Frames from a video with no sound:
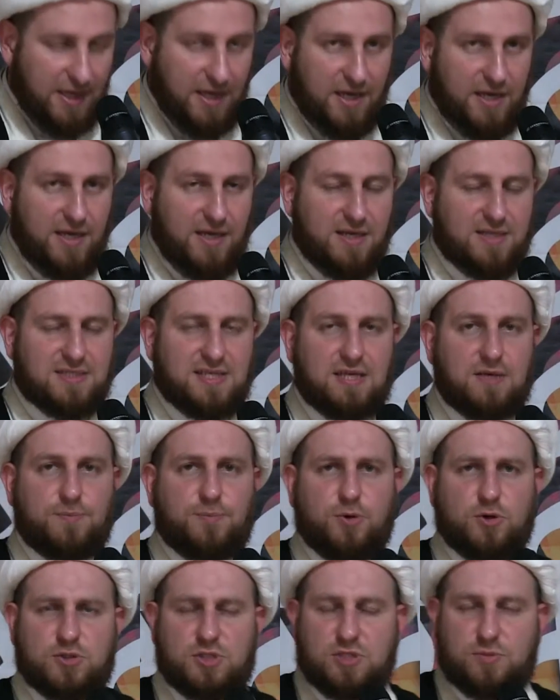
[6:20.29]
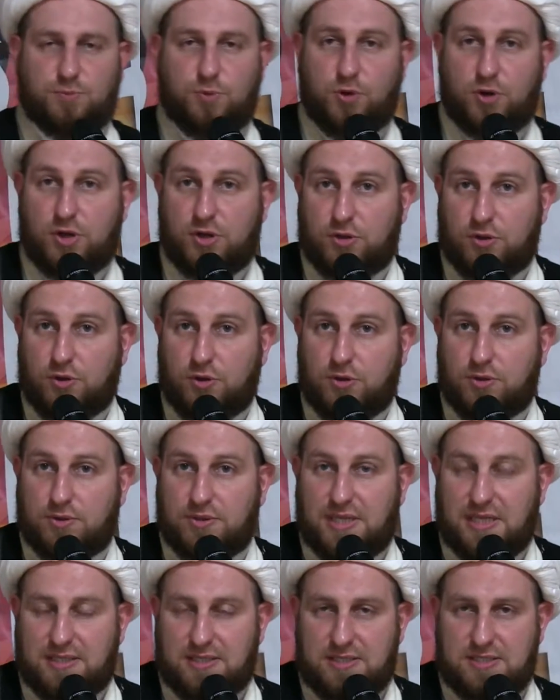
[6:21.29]
Here is an important point though
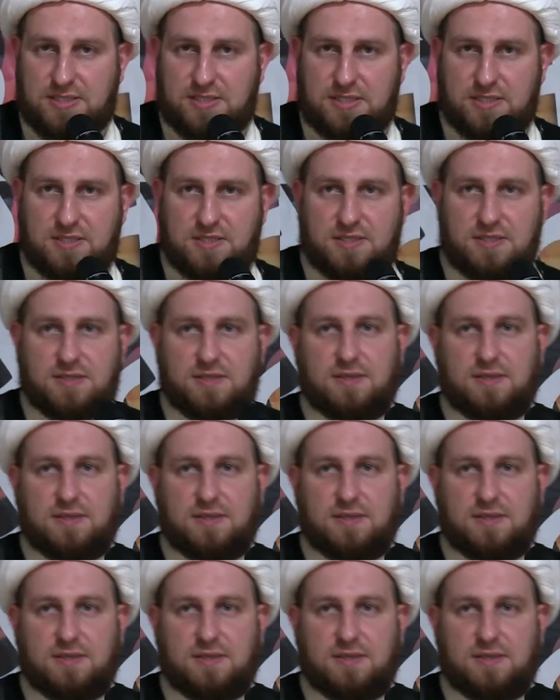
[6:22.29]
that is